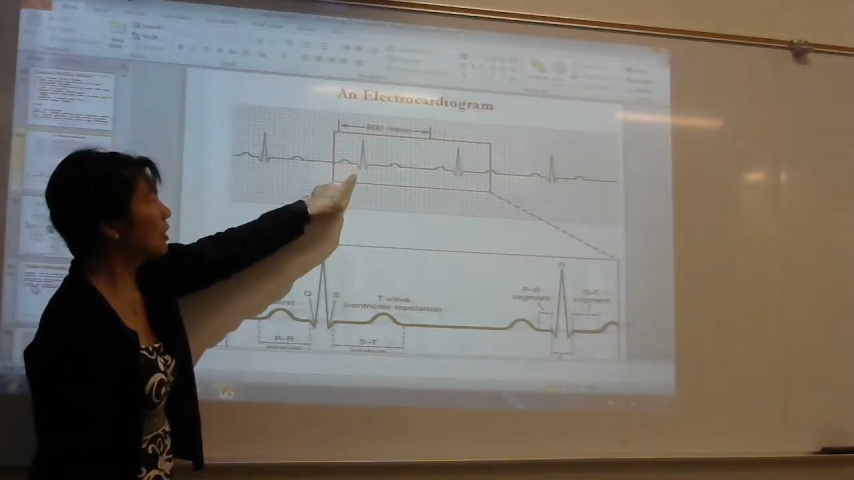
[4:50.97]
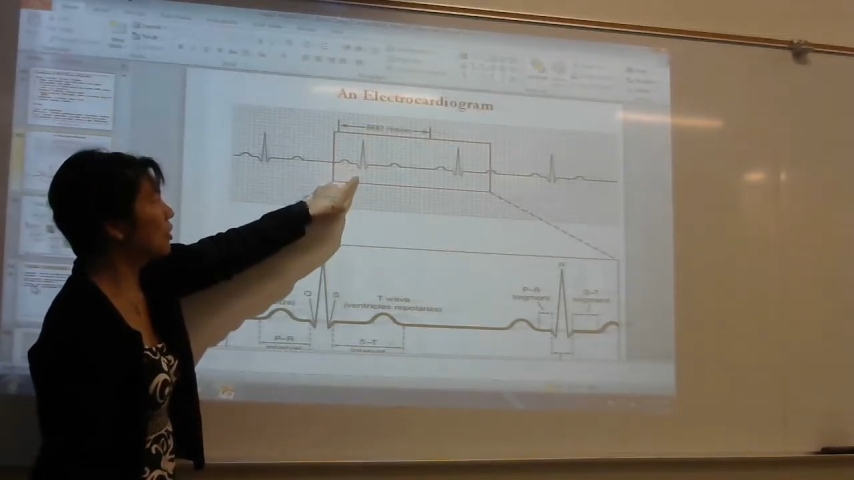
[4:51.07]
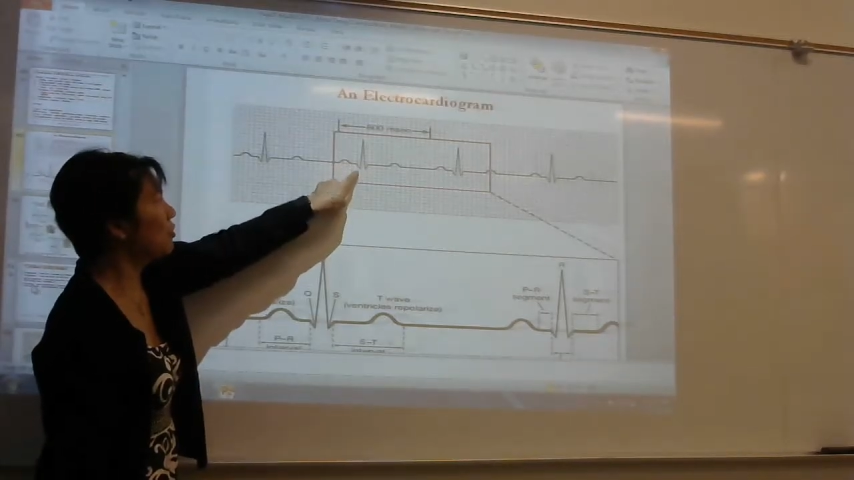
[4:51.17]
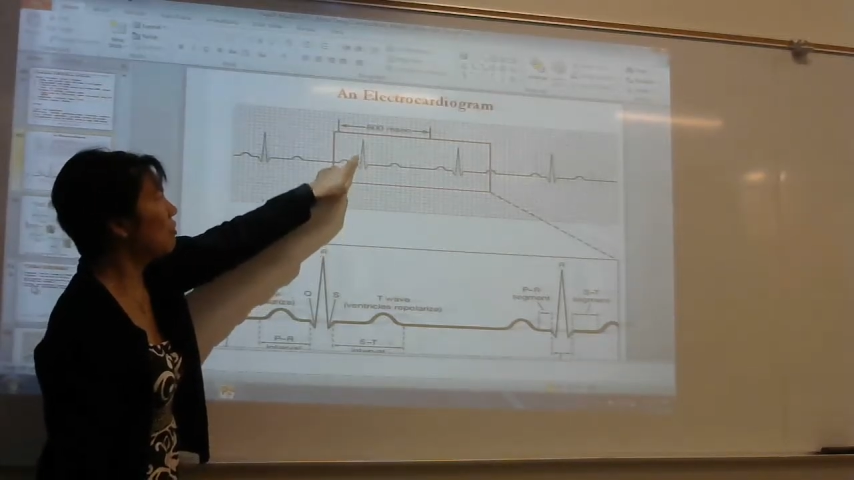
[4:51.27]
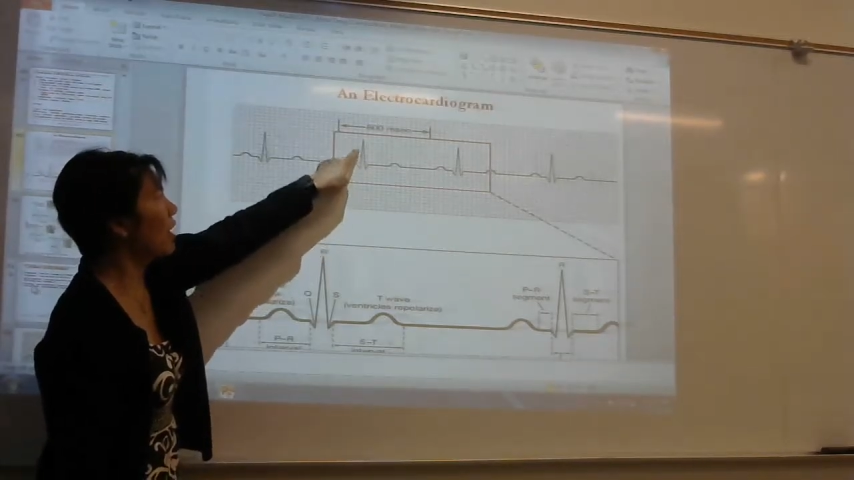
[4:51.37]

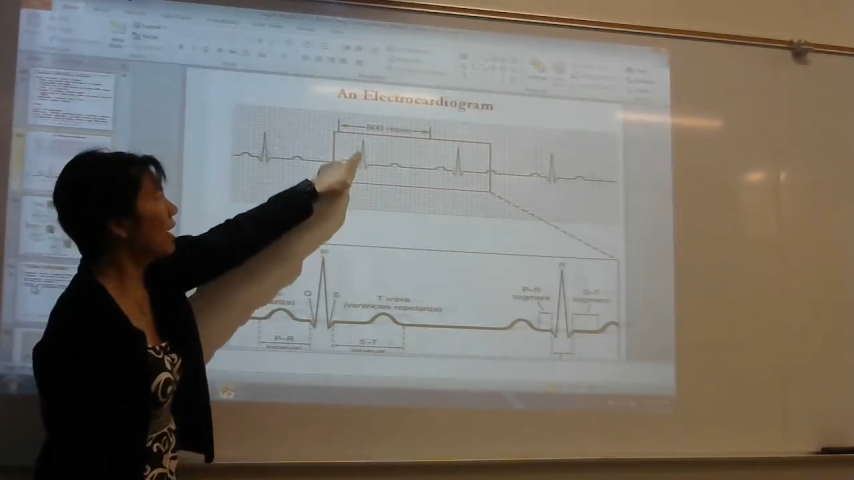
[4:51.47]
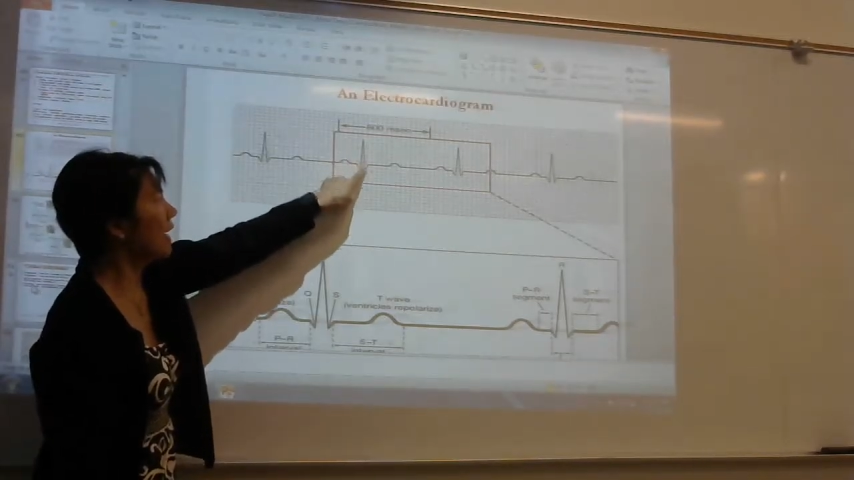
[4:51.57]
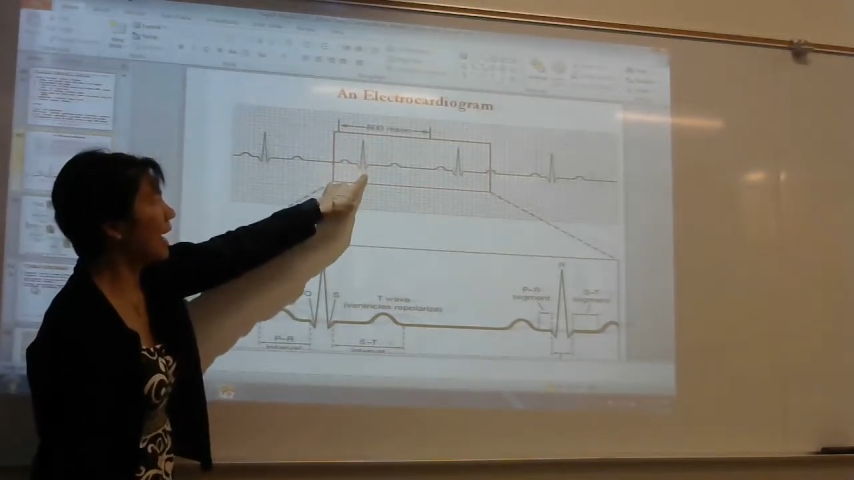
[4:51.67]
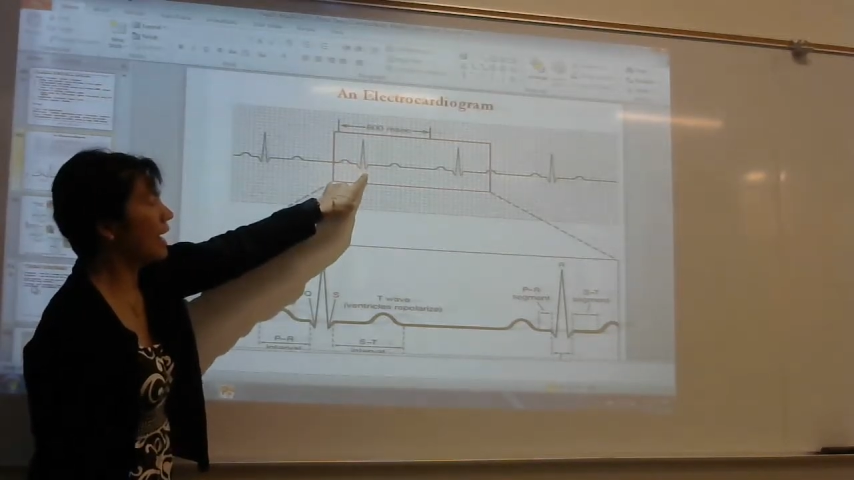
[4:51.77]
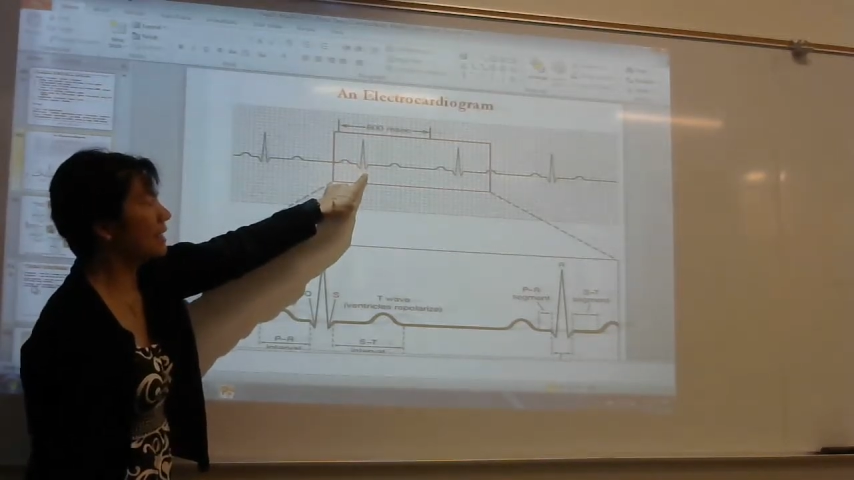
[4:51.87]

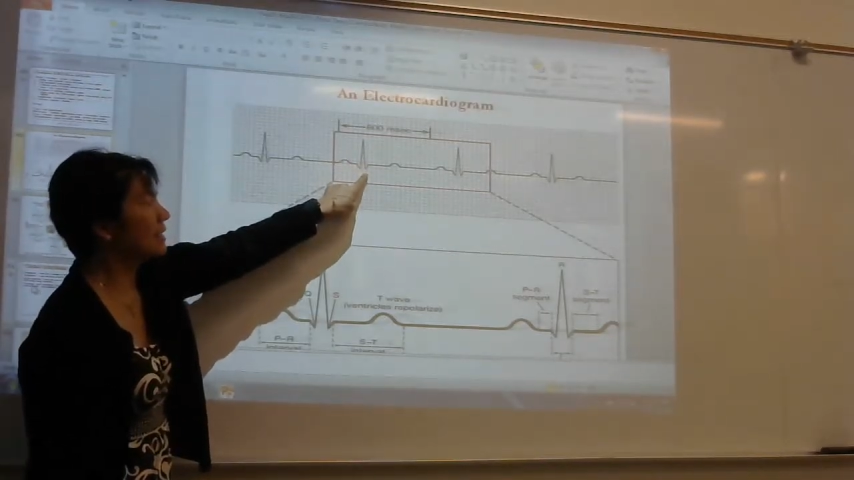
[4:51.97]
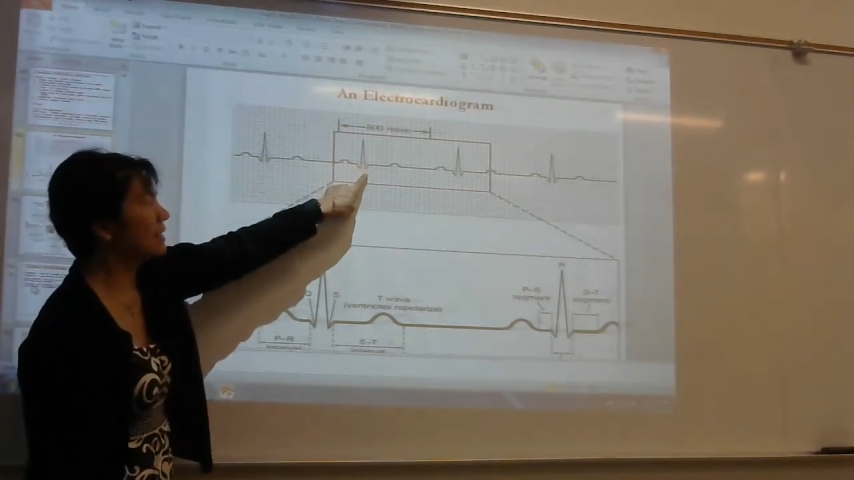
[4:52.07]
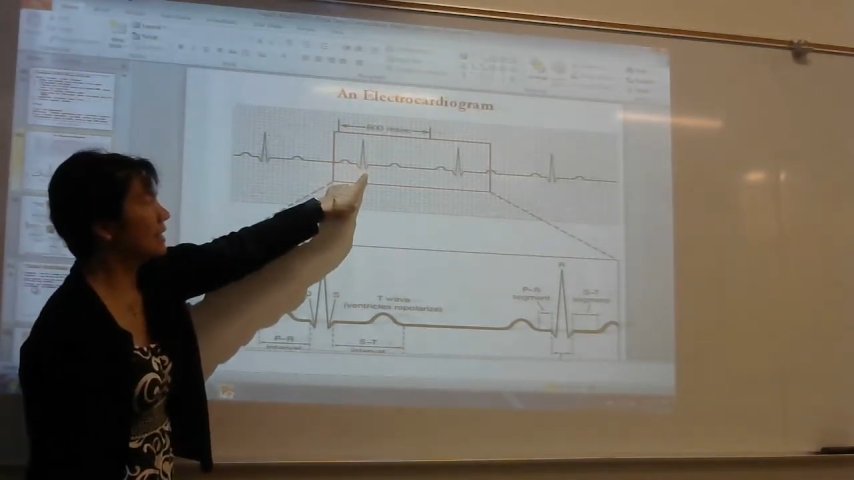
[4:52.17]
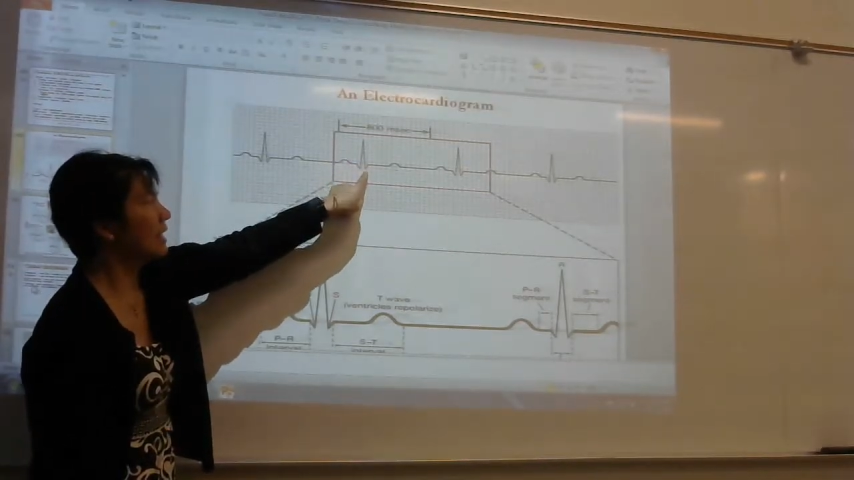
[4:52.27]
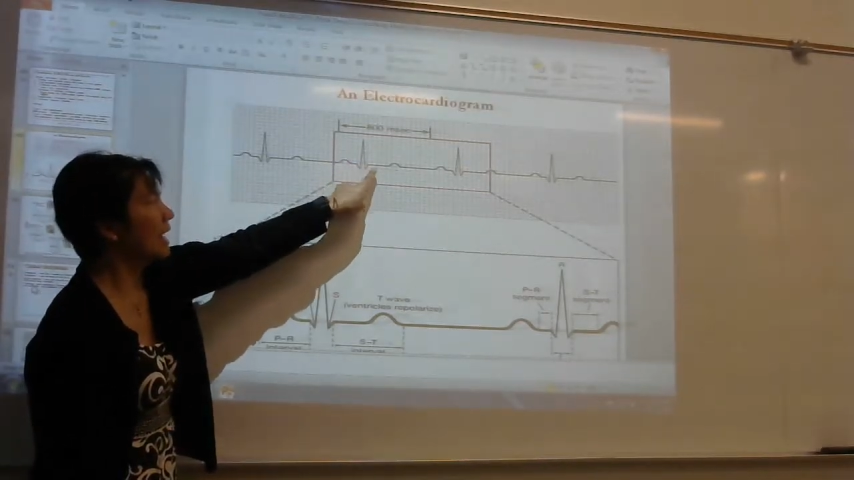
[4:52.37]
QRS,